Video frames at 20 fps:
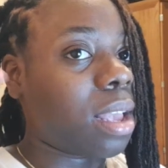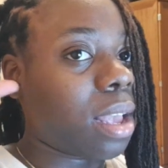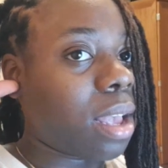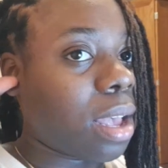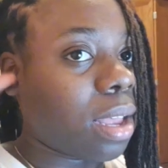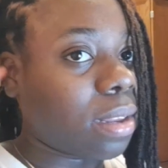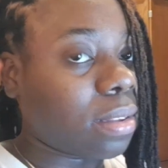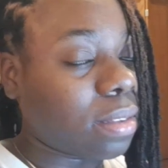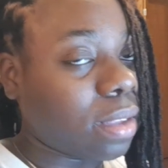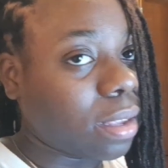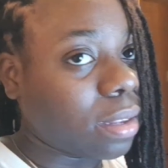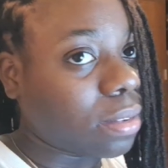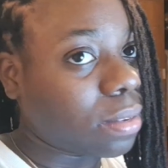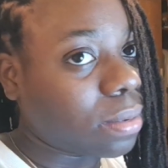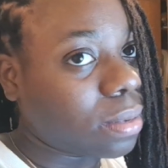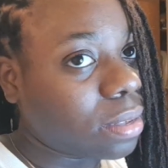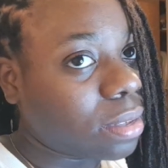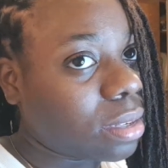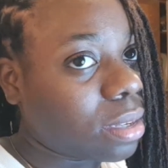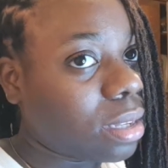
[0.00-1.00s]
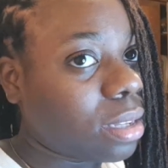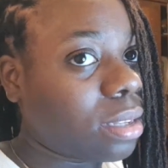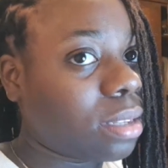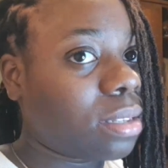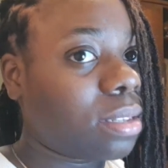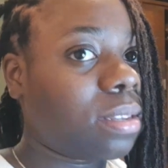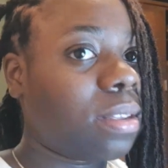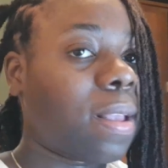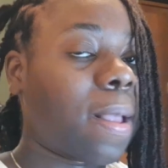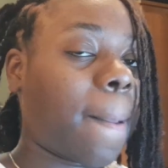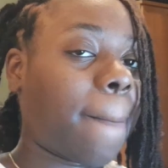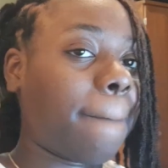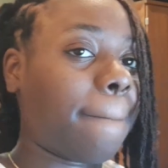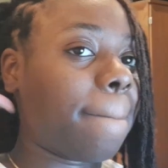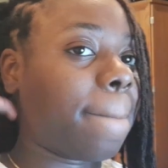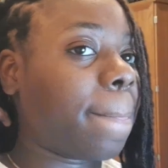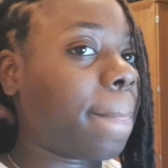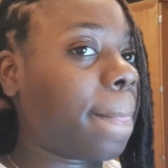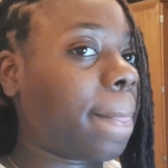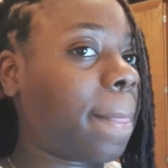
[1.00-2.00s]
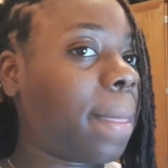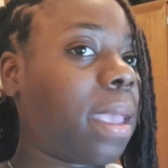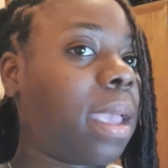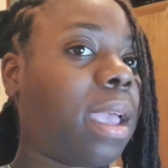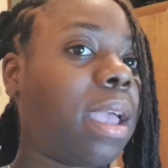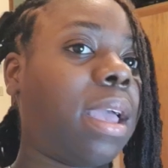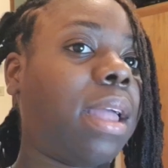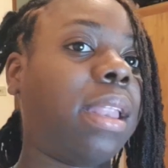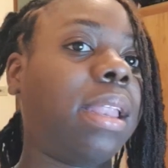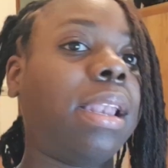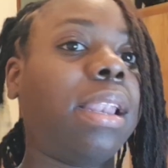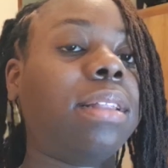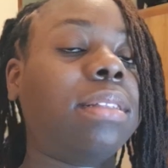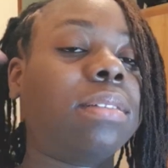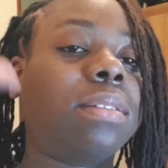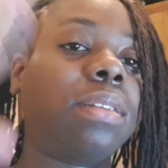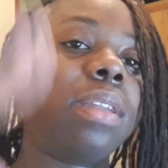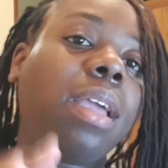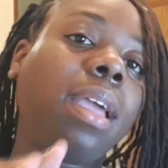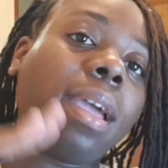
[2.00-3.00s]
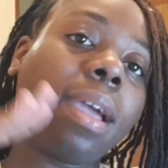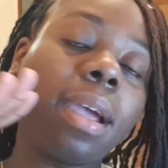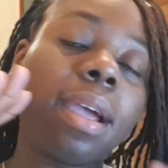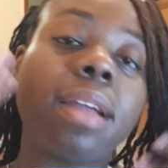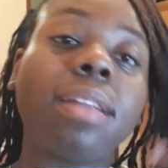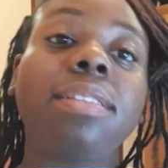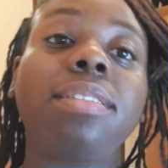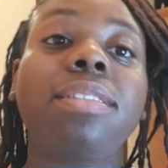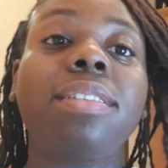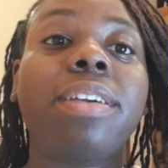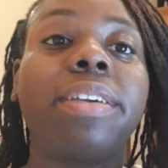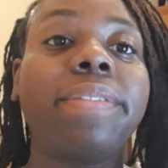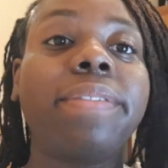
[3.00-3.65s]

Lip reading: I'm just going to twist these and let out the hair and see how